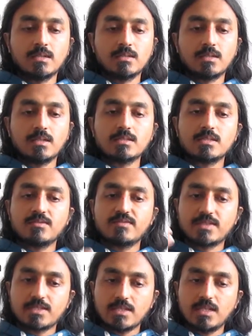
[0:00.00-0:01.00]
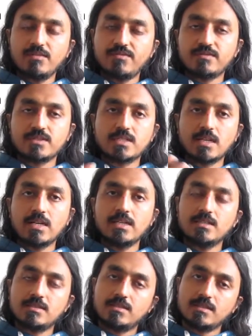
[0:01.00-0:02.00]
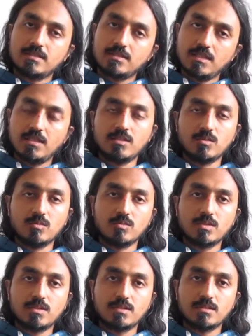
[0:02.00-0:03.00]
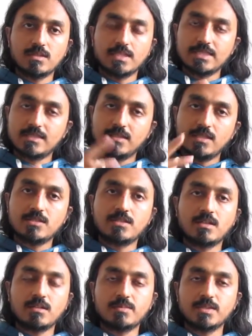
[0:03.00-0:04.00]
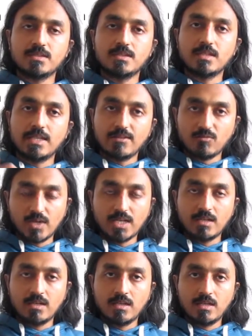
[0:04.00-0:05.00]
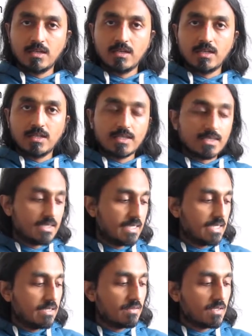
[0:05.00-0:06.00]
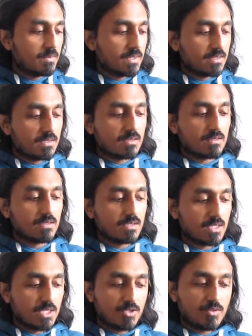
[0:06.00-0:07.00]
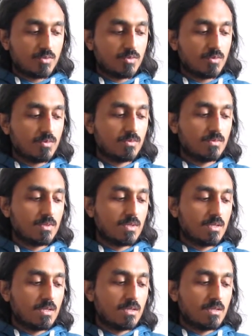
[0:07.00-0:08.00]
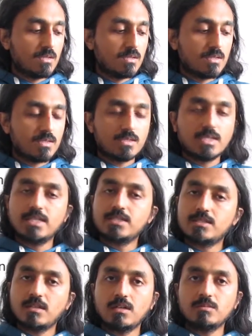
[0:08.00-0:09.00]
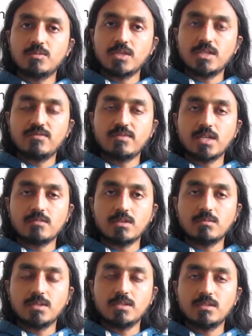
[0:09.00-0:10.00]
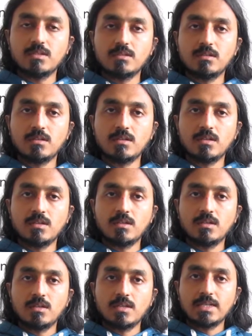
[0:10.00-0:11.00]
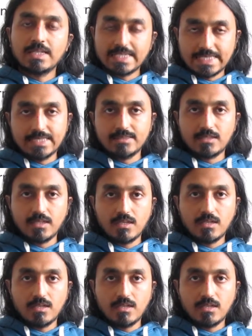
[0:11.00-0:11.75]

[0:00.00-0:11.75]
Thing is, if Sa is the C note, then C sharp is the Re1, D will be the Re2, D sharp or E flat will be the Re3.